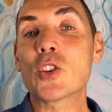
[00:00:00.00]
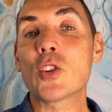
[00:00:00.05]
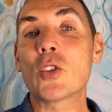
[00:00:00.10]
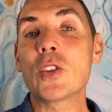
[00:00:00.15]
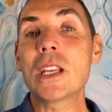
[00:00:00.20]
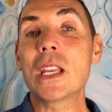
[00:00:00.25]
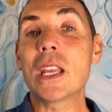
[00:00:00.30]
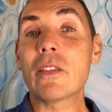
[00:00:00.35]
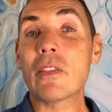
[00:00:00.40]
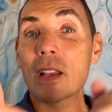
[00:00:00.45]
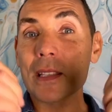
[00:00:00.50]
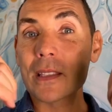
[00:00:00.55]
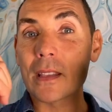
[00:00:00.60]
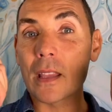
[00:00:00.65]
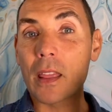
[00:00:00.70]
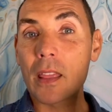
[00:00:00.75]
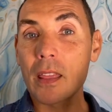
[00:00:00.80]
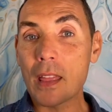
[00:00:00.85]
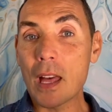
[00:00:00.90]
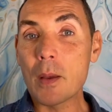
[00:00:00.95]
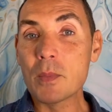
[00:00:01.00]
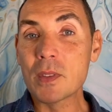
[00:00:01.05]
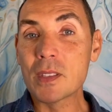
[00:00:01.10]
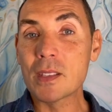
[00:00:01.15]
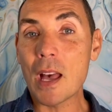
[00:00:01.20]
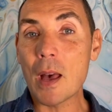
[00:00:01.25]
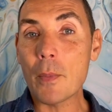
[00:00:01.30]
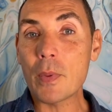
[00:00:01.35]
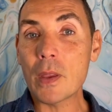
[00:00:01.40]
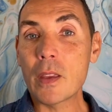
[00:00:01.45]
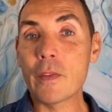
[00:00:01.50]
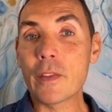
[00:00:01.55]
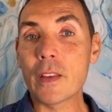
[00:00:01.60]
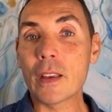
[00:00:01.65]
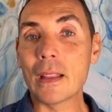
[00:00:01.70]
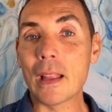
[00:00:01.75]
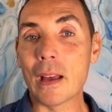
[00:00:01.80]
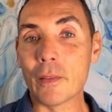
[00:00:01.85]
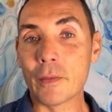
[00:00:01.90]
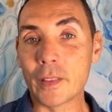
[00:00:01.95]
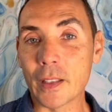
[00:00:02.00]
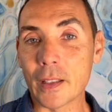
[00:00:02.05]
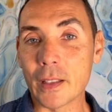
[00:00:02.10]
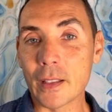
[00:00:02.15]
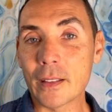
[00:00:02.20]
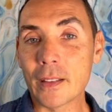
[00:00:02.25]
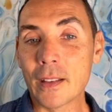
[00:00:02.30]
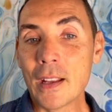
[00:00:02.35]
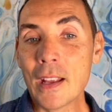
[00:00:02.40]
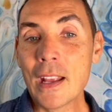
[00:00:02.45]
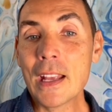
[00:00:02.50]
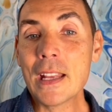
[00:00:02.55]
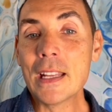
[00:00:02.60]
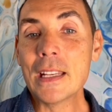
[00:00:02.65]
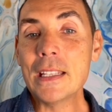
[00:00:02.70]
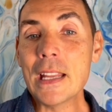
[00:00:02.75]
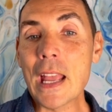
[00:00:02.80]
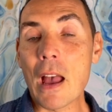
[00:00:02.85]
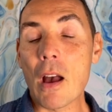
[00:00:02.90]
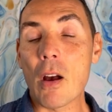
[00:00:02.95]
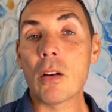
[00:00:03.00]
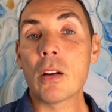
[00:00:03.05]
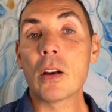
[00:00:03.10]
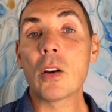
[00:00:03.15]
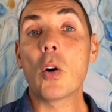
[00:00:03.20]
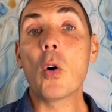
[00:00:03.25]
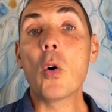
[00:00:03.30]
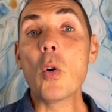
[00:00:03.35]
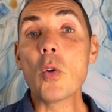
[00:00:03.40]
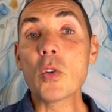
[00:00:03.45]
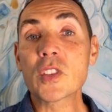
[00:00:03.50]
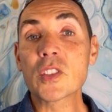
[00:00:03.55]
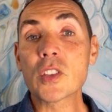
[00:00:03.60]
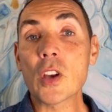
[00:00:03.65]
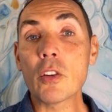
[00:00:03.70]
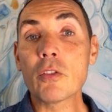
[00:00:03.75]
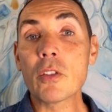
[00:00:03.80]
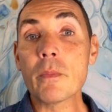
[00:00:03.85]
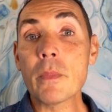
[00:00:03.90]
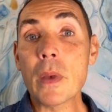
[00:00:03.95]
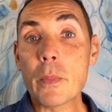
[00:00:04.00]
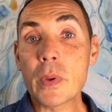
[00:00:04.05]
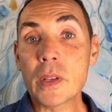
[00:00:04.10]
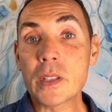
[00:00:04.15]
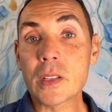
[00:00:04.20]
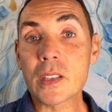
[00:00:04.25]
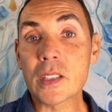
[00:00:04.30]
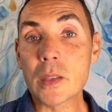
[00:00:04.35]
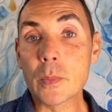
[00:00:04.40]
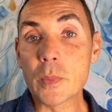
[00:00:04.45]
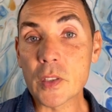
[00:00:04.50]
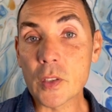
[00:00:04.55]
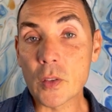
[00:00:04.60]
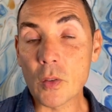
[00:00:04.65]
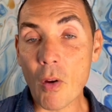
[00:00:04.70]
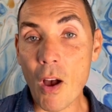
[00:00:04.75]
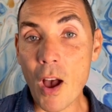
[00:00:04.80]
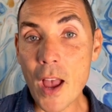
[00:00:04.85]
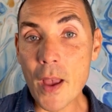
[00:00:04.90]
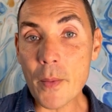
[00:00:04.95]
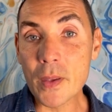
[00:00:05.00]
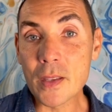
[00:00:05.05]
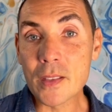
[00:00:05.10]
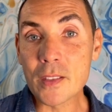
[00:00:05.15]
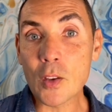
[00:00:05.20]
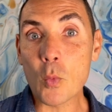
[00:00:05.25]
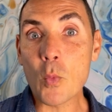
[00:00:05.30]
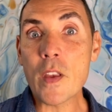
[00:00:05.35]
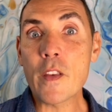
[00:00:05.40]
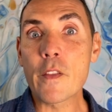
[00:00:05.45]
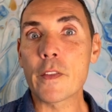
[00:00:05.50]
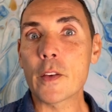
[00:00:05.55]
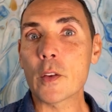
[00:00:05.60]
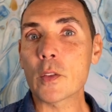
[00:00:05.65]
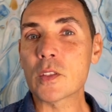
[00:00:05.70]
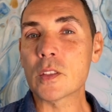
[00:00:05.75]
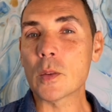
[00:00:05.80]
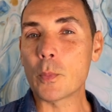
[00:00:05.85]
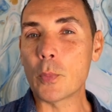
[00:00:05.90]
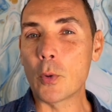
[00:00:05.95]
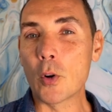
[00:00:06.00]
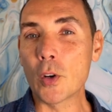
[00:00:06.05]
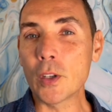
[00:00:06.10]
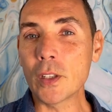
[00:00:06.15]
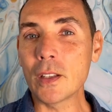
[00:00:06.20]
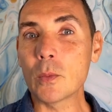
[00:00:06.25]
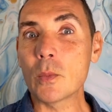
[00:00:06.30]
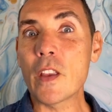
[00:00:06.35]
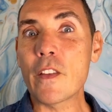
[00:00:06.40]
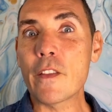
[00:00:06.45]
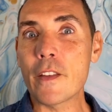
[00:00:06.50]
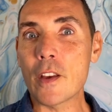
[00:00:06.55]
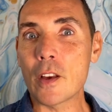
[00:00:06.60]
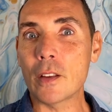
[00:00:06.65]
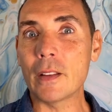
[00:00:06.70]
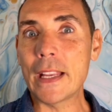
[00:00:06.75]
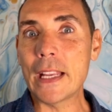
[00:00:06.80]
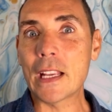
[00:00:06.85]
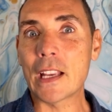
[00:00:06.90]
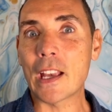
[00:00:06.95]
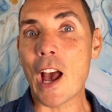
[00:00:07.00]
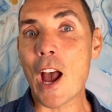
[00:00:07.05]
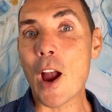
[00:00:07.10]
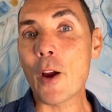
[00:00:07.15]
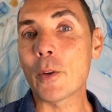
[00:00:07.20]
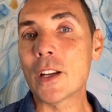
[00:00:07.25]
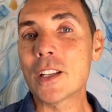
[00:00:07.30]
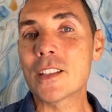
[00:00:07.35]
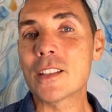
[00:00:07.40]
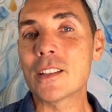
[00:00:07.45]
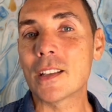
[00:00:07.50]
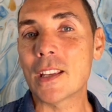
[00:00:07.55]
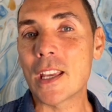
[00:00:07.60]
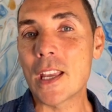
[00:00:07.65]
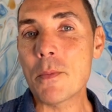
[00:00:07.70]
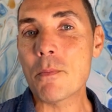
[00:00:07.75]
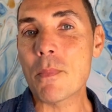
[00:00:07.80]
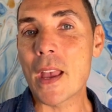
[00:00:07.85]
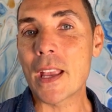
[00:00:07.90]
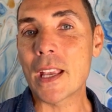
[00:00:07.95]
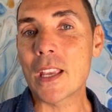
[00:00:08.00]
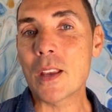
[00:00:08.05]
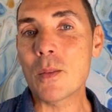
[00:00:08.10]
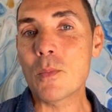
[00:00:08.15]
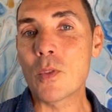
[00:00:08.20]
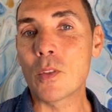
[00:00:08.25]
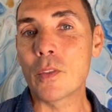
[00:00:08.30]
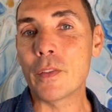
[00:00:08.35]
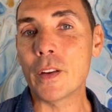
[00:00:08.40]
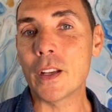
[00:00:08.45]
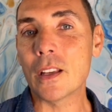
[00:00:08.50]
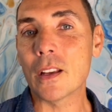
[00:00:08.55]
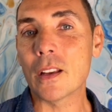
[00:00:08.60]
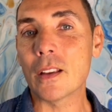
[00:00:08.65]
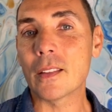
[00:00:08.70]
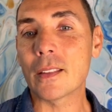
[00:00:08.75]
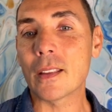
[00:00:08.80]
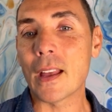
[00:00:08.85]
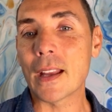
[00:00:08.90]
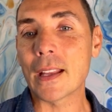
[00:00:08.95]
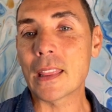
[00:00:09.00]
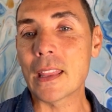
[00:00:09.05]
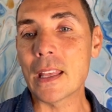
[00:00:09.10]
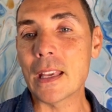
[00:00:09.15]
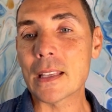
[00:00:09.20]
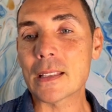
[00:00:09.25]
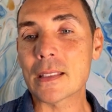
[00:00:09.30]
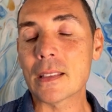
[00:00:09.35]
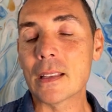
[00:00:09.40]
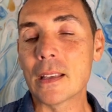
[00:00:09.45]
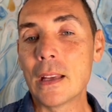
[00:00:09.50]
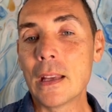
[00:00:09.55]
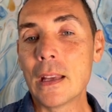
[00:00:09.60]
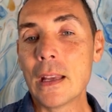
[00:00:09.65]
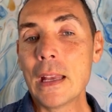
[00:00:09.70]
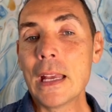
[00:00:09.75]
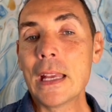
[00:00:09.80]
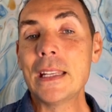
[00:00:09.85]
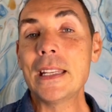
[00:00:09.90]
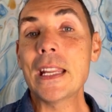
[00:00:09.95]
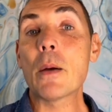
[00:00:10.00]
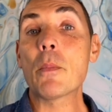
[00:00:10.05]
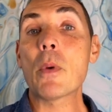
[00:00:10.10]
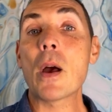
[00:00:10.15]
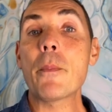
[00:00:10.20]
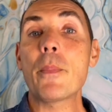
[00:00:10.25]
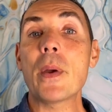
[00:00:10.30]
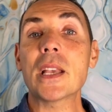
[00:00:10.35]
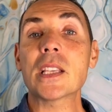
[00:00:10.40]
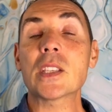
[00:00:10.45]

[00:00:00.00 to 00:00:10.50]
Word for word: you give us the thumbs up if you loved it. Now, also remember to subscribe so we feel supported and we feel encouraged to keep making more videos like this. Now, my best